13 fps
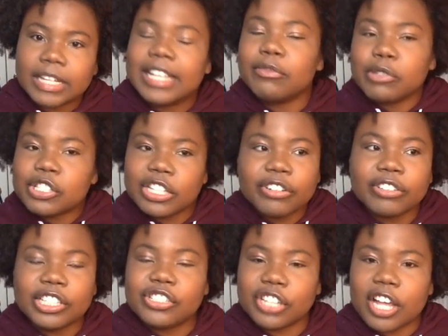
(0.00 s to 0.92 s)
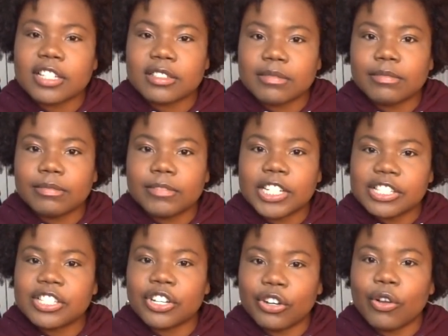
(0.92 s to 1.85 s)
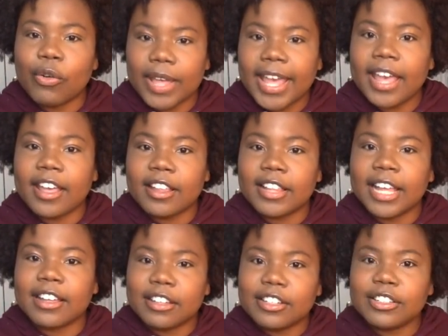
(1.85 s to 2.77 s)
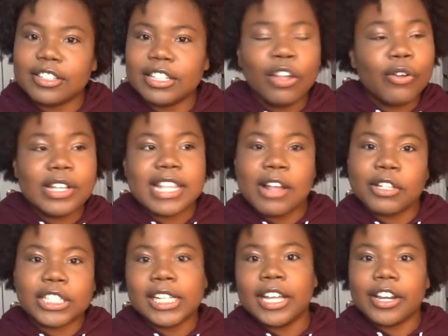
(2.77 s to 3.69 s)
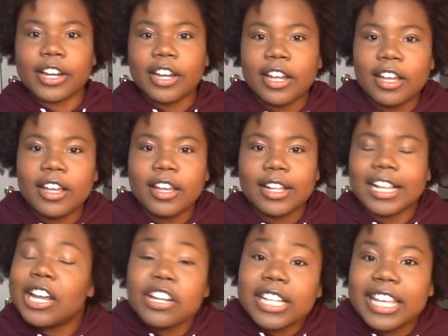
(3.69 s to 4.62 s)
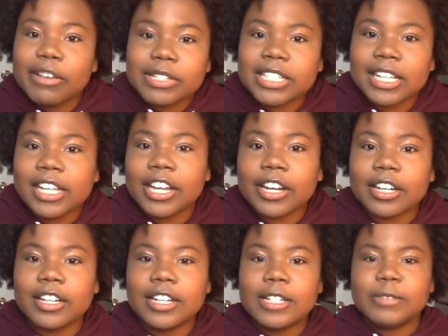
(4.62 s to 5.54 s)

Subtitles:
He was literally just considered okay. Like, no, he sounds clear. Clearly he wasn't clear.